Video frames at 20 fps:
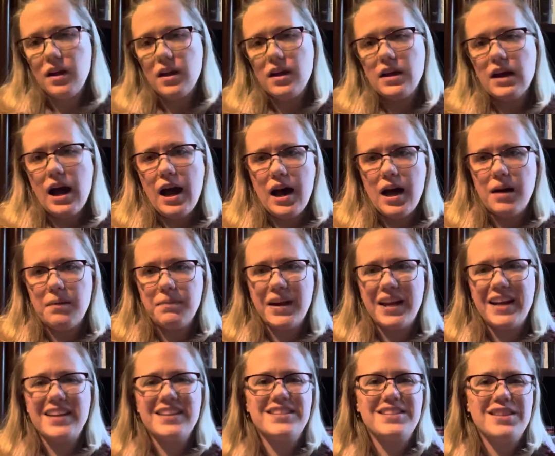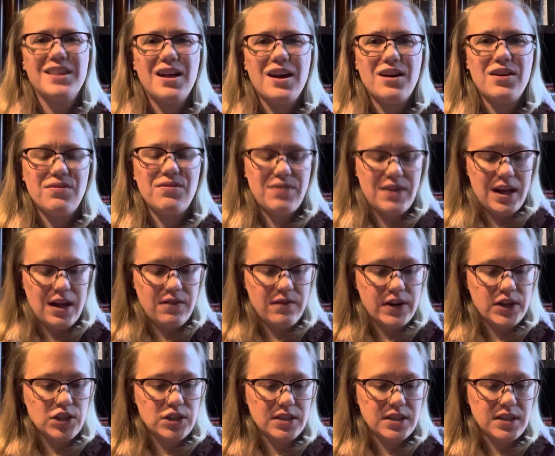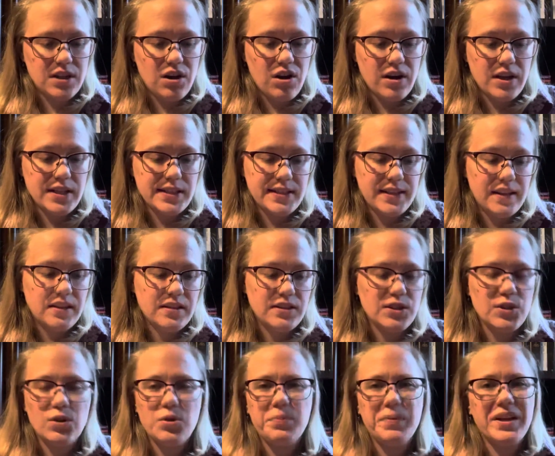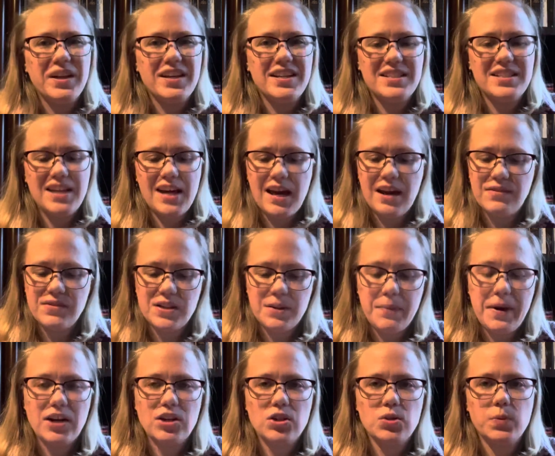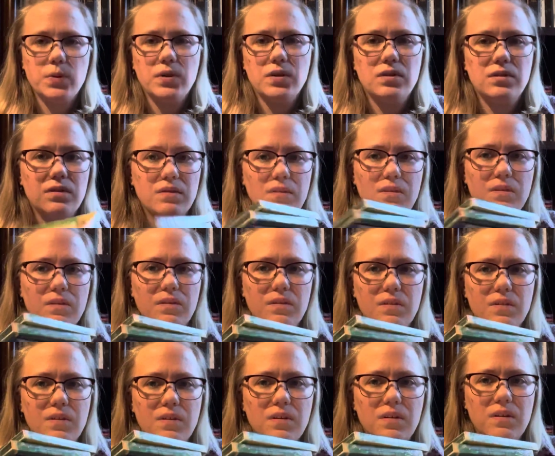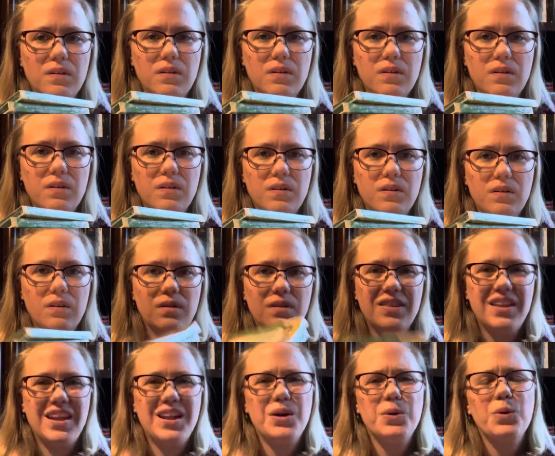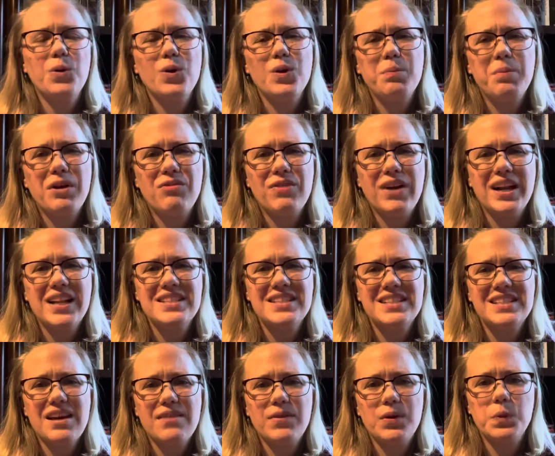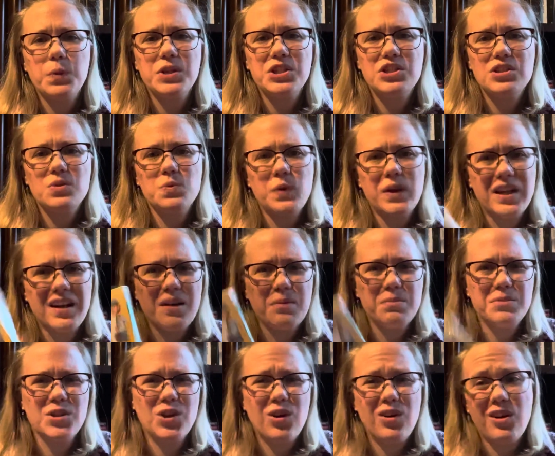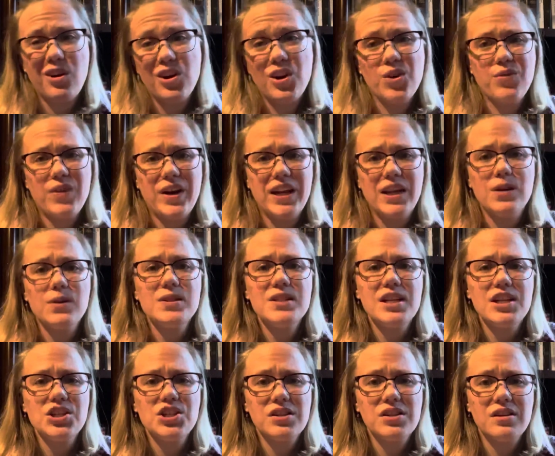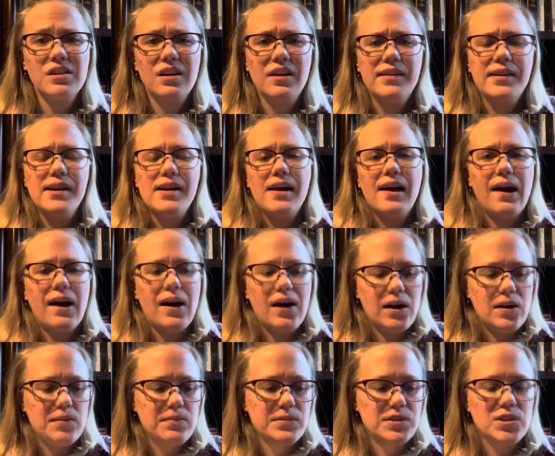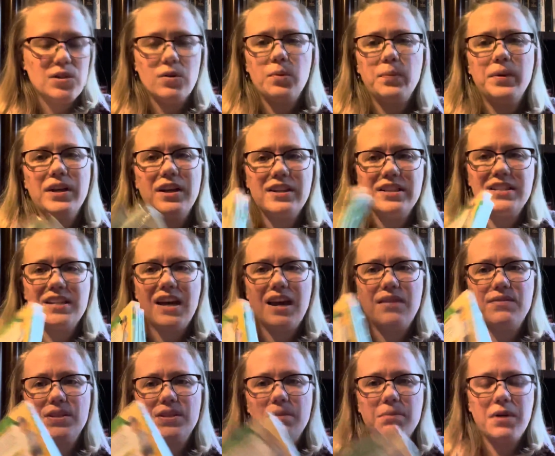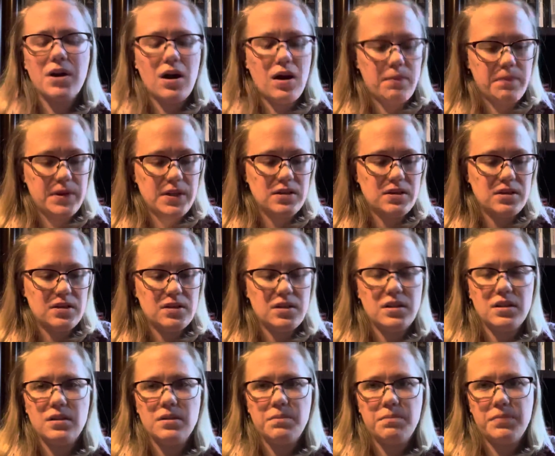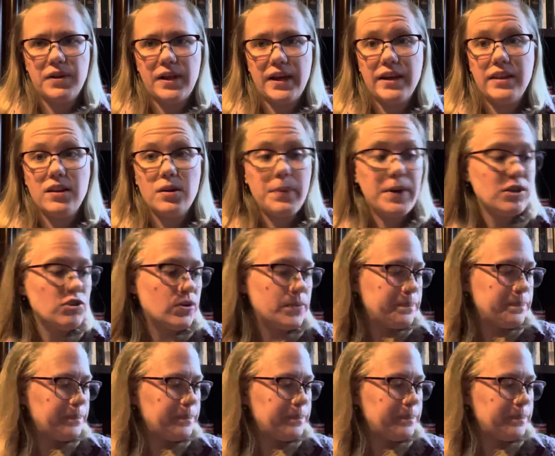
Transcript: my kids love Adventures in Odyssey, and so it'll be nice to have some actual, they don't go to bed right at 7, which is when it comes on our radio station. So it'll be nice to have some copies to play in their bedroom.